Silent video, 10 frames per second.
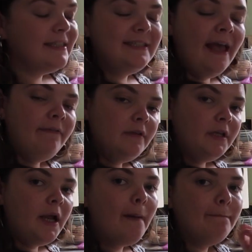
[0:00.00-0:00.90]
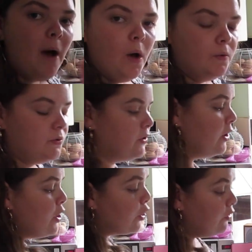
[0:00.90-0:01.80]
7 bowls,
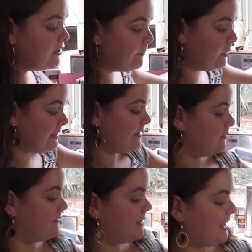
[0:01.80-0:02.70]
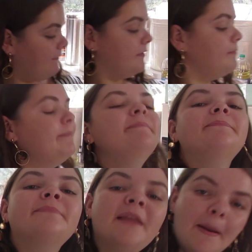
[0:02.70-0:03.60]
corresponding with 7
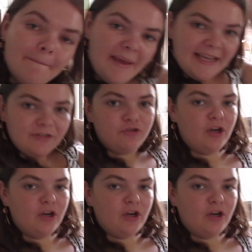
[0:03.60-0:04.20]
baking